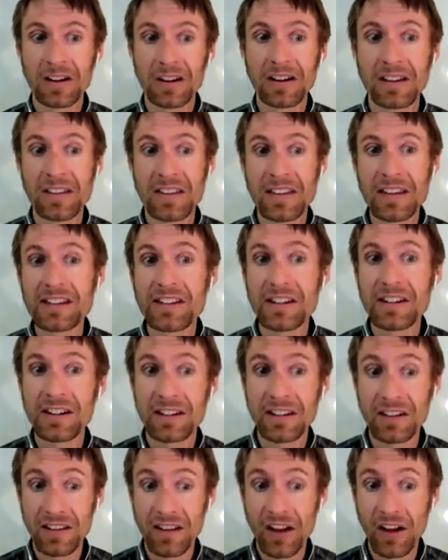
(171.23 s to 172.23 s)
These
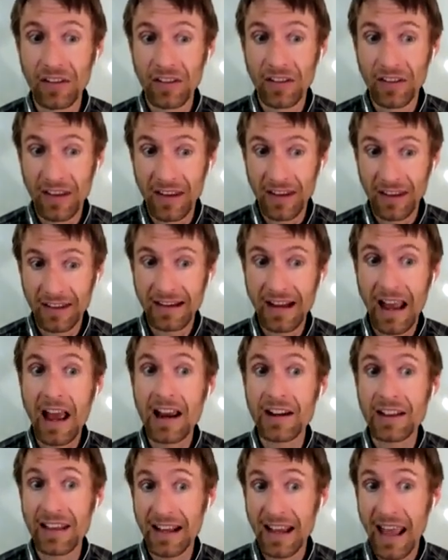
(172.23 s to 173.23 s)
are the kind
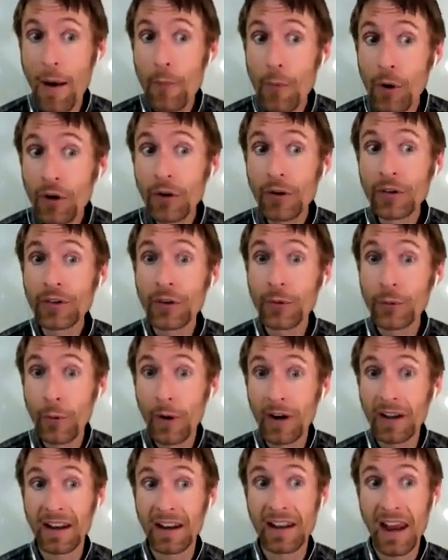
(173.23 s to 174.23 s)
of the chemicals of
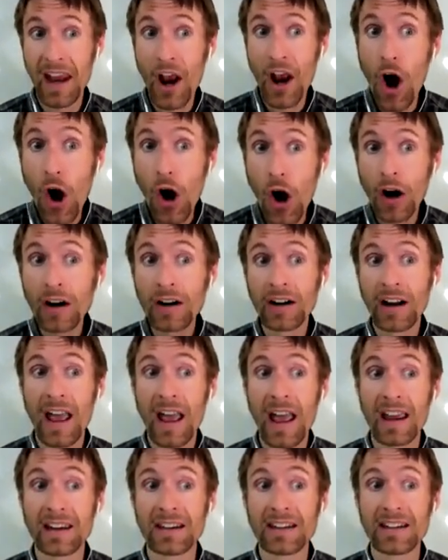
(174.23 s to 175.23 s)
what they are,
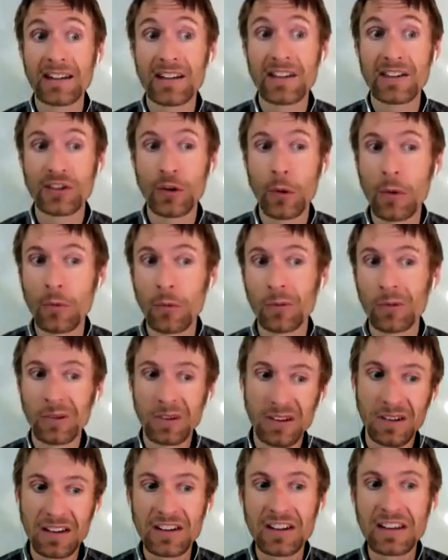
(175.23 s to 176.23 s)
and so
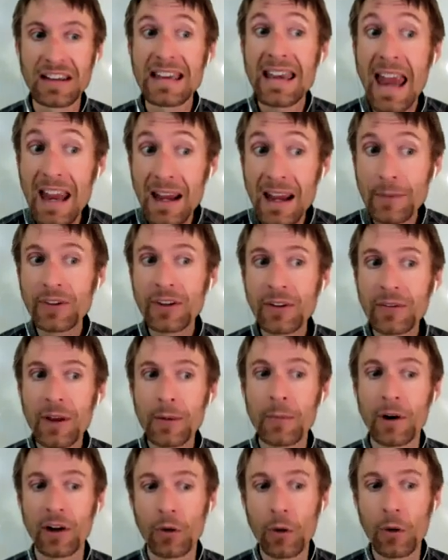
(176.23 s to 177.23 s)
the names of them
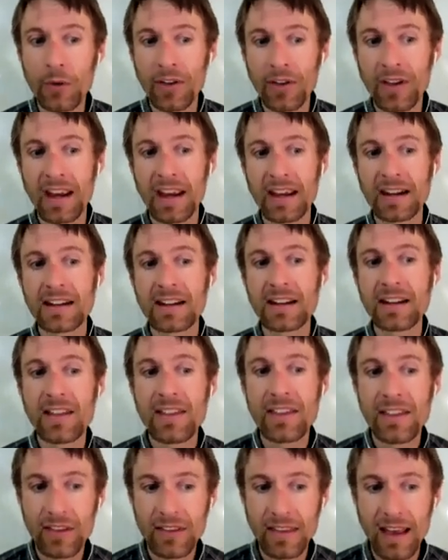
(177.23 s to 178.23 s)
are clothianidin,
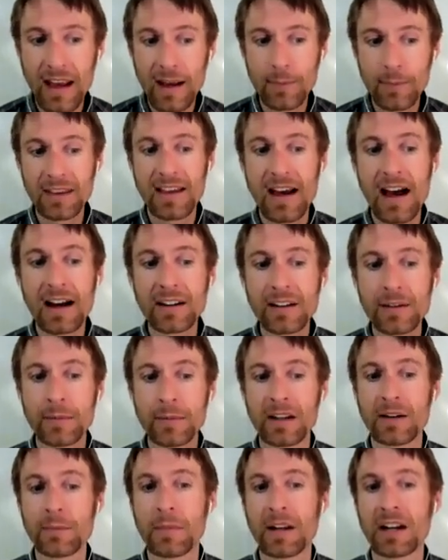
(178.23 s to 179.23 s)
thiamethoxam,
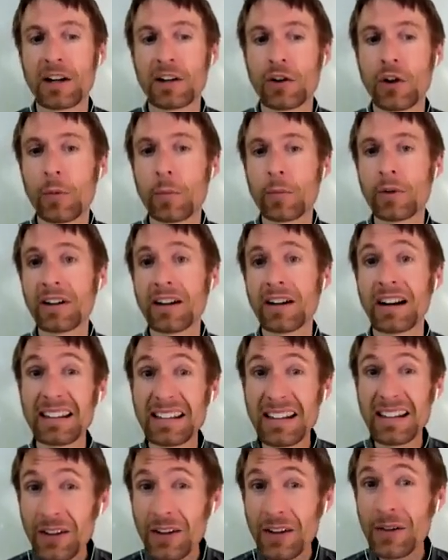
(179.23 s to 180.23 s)
and imidacloprid. And I
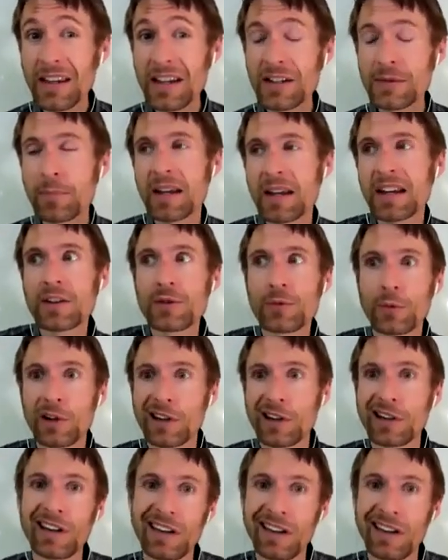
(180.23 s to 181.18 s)
tell you these because we're going to